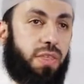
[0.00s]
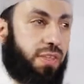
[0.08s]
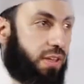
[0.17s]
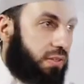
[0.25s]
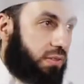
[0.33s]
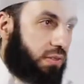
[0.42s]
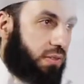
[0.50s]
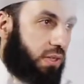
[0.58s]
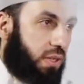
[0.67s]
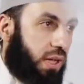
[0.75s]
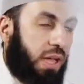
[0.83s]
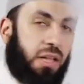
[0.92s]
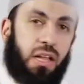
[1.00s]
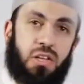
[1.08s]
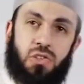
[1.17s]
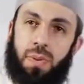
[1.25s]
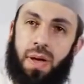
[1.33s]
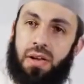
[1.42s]
whether
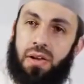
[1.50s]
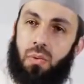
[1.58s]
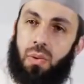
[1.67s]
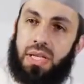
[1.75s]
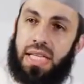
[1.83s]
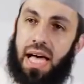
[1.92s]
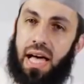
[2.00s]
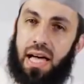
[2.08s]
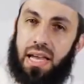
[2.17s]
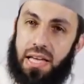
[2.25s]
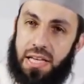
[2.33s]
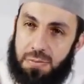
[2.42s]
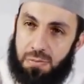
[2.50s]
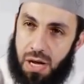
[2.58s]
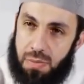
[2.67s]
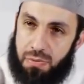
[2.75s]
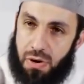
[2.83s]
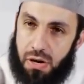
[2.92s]
Allah subhanahu wa ta'ala is
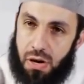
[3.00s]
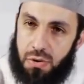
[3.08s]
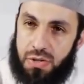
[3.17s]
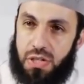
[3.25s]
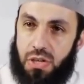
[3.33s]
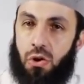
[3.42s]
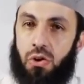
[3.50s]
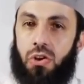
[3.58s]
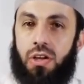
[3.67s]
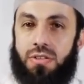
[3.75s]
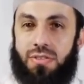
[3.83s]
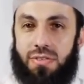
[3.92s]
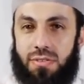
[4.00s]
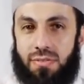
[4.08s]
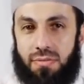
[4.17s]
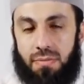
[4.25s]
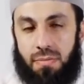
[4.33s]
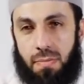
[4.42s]
my priority or not,
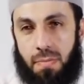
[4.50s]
